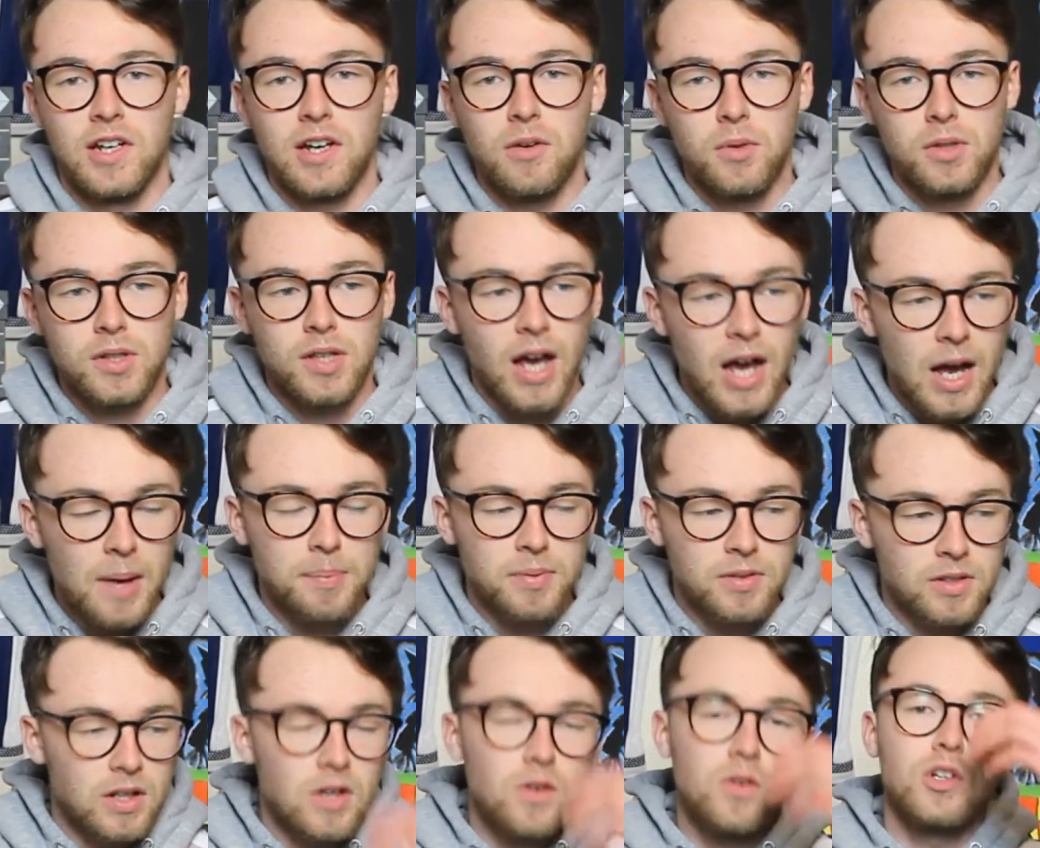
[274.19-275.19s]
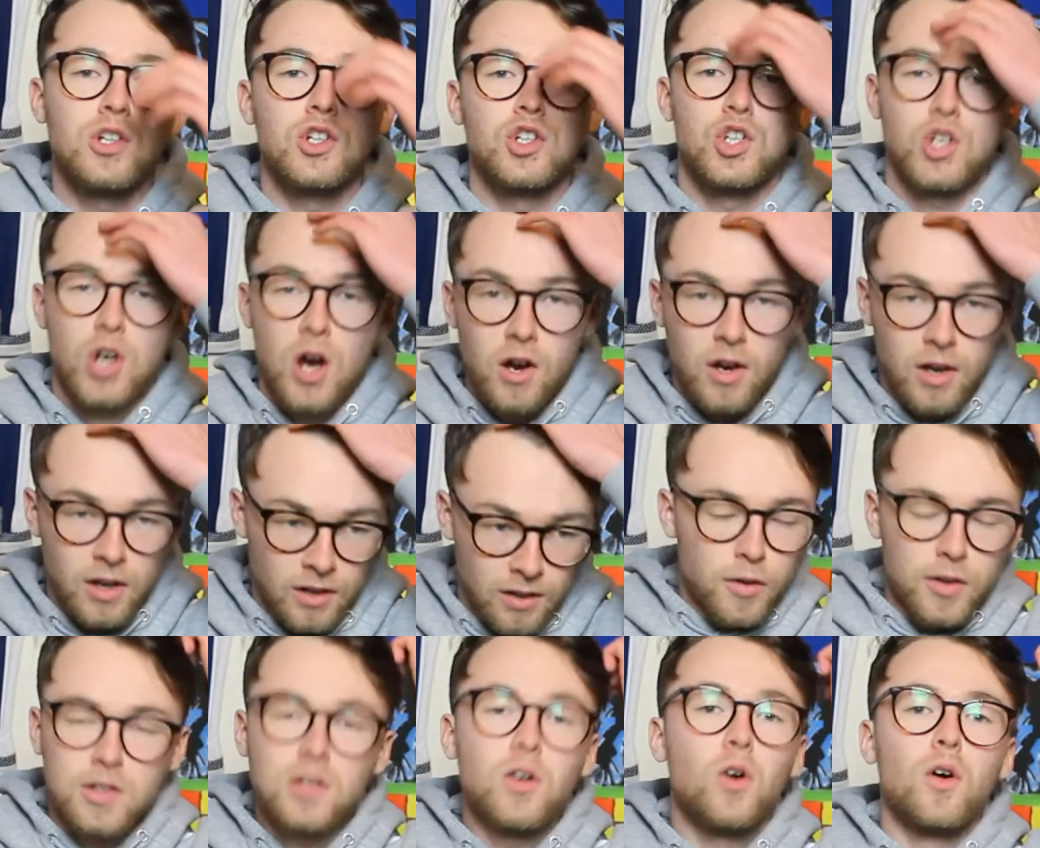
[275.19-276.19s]
It was absolutely shocking.
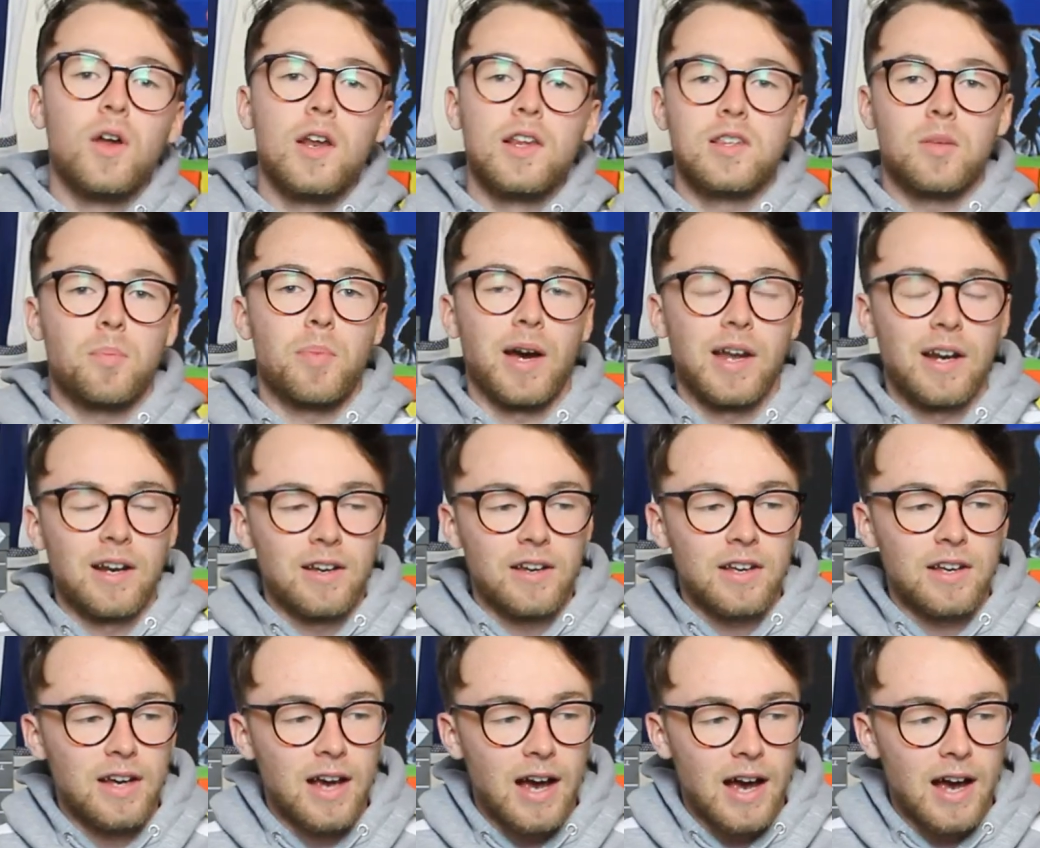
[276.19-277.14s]
First goal is the penalty,